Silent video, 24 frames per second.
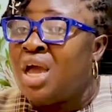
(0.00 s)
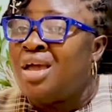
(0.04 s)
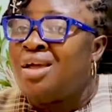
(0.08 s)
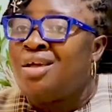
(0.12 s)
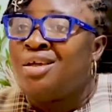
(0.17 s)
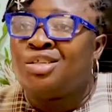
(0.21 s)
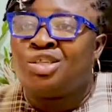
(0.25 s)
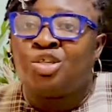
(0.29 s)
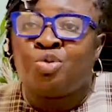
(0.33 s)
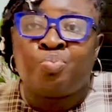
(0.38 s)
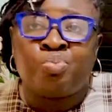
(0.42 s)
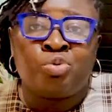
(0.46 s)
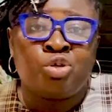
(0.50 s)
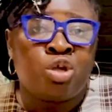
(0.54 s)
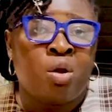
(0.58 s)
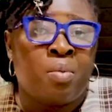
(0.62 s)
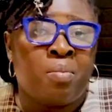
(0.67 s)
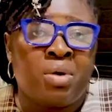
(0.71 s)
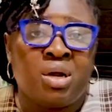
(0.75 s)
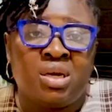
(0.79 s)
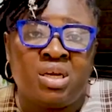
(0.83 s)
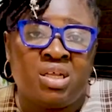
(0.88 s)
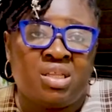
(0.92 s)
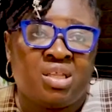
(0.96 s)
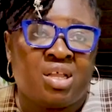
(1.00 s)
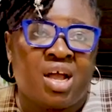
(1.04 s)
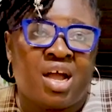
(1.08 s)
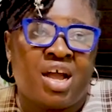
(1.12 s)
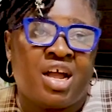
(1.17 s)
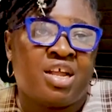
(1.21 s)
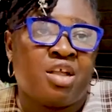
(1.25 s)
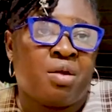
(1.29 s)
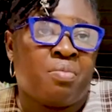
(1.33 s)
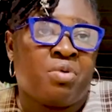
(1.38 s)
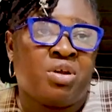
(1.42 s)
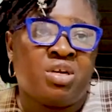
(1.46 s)
If you put your money
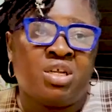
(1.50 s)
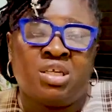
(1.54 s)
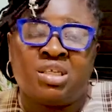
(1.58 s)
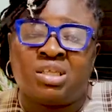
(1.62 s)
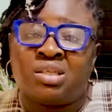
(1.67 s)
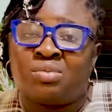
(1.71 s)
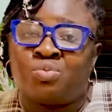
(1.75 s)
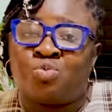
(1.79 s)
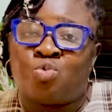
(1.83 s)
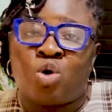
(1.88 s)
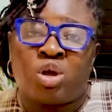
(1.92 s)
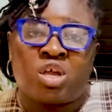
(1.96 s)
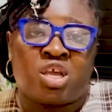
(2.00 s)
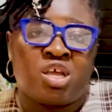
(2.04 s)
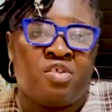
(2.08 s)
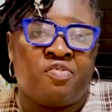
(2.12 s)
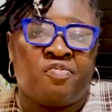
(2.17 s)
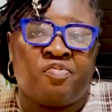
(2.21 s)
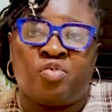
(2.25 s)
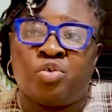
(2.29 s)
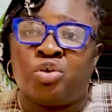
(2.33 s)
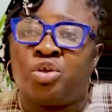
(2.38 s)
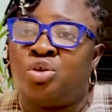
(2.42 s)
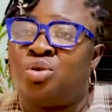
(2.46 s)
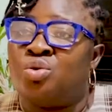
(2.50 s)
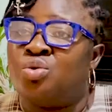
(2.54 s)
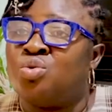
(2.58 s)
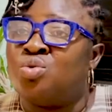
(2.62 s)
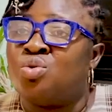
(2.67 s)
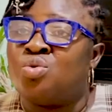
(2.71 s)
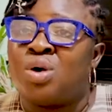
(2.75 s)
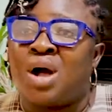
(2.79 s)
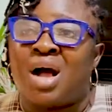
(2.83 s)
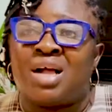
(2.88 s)
there, your money is working for you.